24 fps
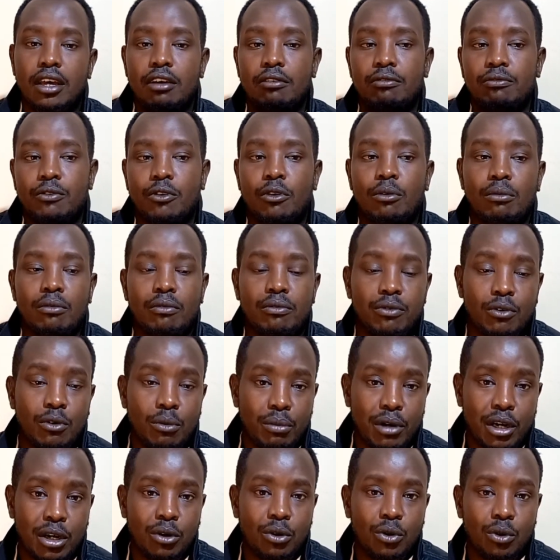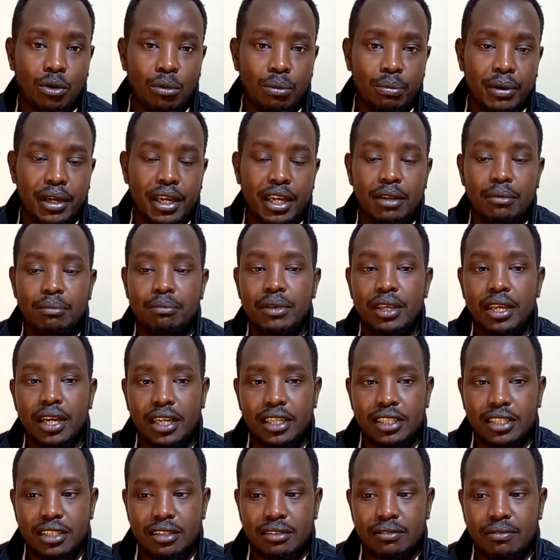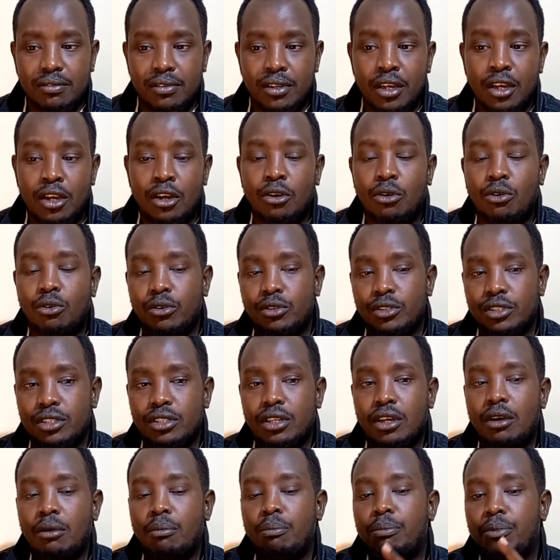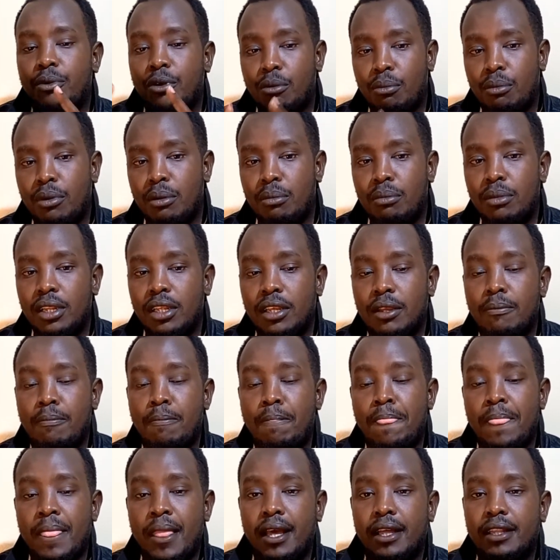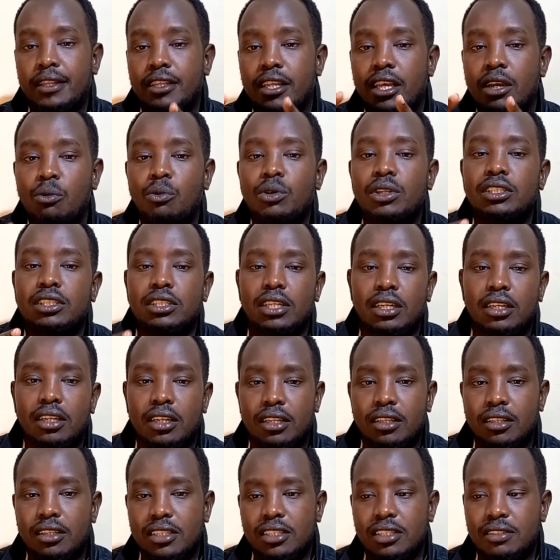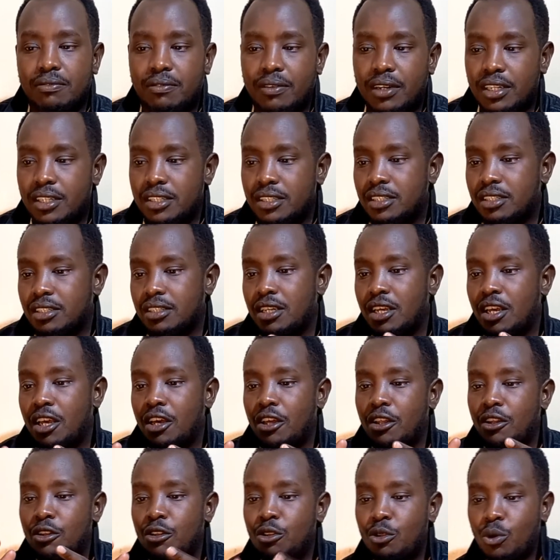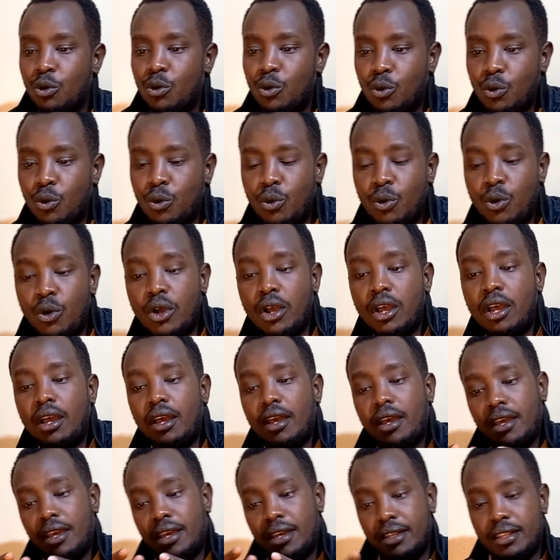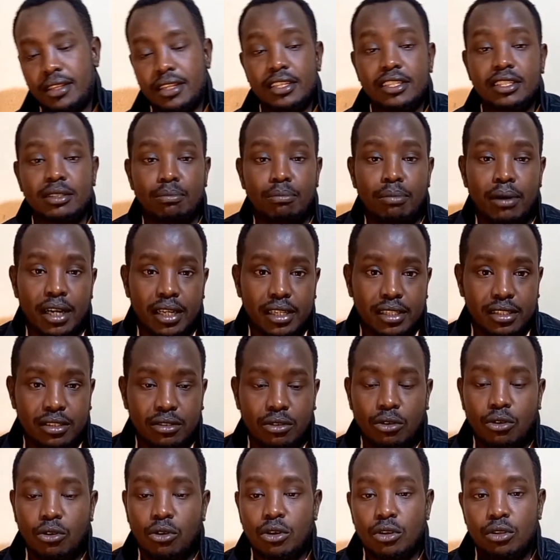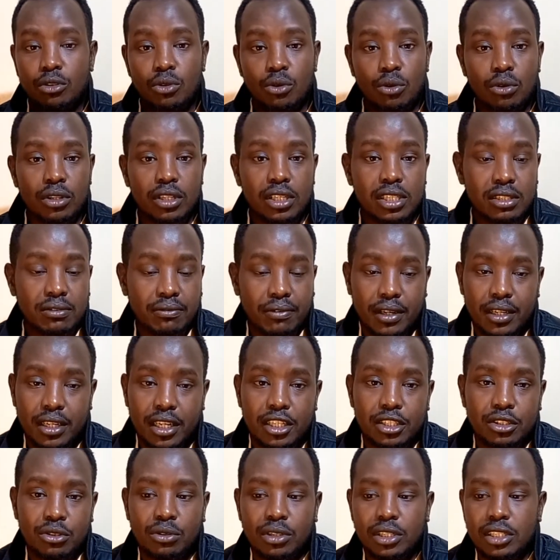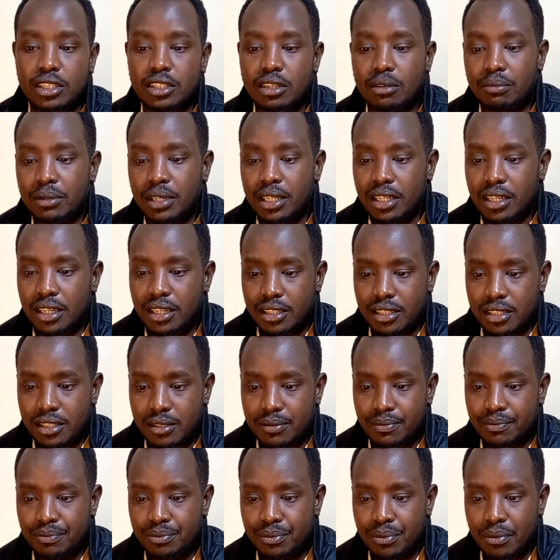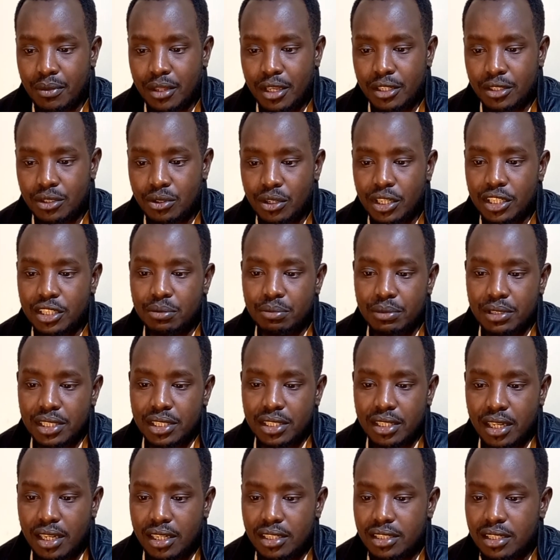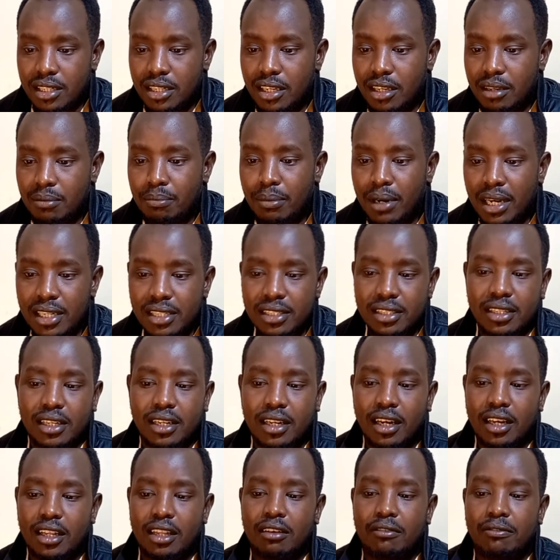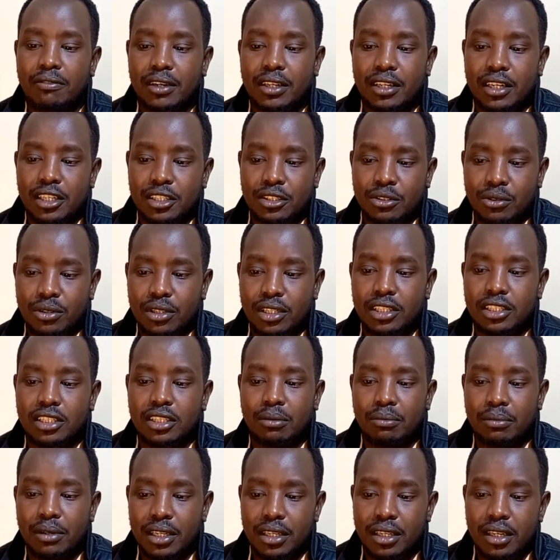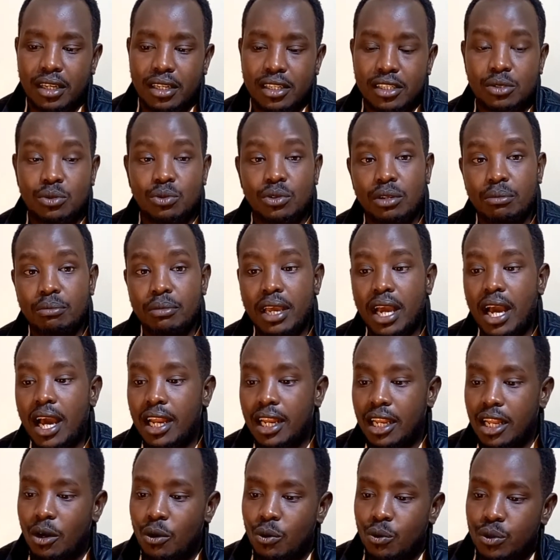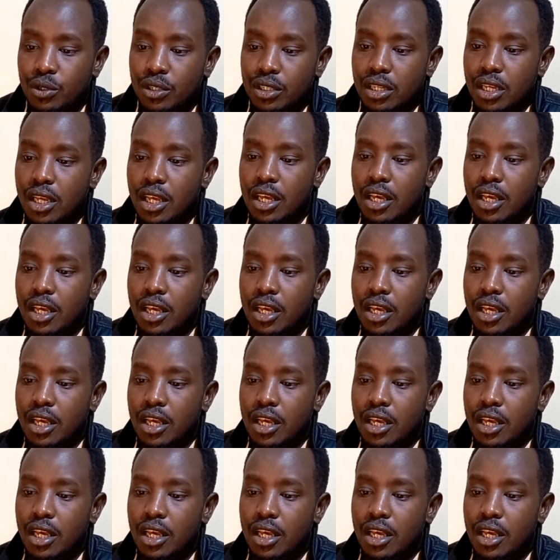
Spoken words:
form a group and be active, because probably they will channel these funds through these banks or through these financial intermediaries. So it means that banks and other financial intermediaries will be allowed